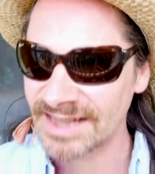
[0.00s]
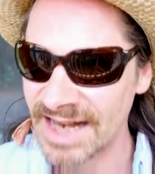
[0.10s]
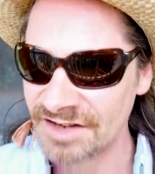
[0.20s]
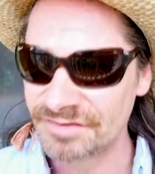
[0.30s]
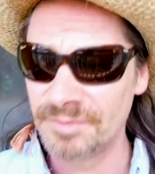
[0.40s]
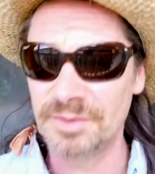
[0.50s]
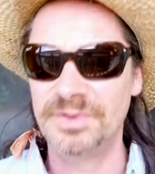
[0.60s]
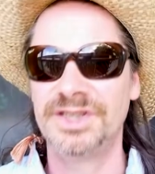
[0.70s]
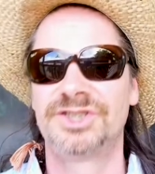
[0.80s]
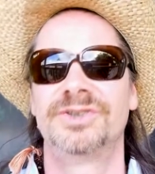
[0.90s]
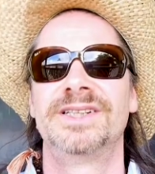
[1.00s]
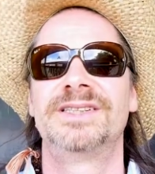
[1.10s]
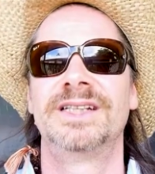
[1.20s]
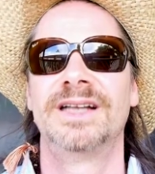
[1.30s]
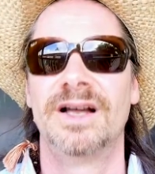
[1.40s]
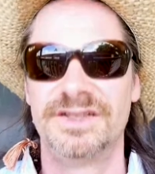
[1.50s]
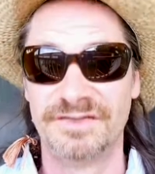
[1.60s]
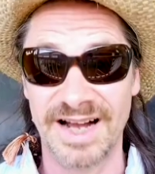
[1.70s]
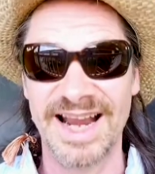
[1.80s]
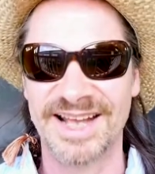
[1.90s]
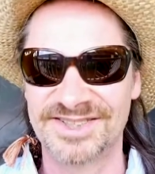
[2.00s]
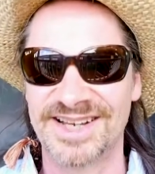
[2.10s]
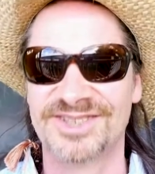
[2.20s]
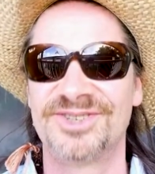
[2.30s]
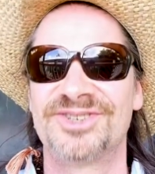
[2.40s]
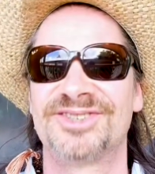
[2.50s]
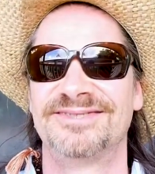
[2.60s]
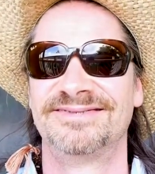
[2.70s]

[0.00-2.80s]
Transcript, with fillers: and from the Pitris, the divine ancestors.